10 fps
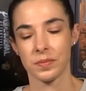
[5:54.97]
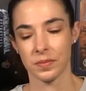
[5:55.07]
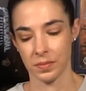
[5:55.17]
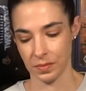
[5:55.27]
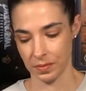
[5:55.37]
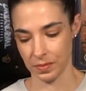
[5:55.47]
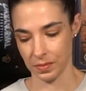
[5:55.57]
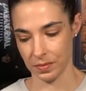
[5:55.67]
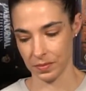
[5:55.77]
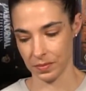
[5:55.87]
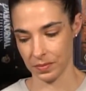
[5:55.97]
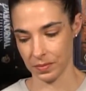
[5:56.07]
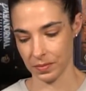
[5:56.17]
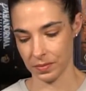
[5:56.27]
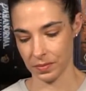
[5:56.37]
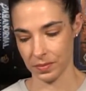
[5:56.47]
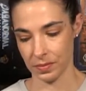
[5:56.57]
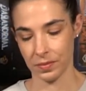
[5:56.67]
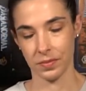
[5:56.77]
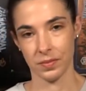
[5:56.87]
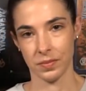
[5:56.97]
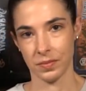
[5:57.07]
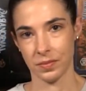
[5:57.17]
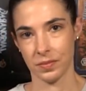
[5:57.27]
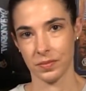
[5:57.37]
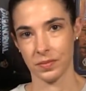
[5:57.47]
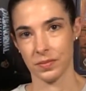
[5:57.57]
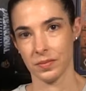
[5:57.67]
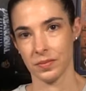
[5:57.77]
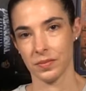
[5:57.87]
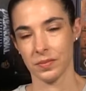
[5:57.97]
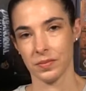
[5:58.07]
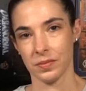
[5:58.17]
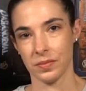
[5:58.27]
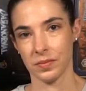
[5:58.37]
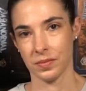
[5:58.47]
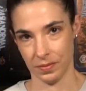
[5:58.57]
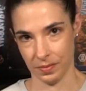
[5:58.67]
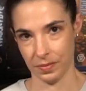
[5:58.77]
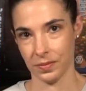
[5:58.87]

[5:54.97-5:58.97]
[no speech]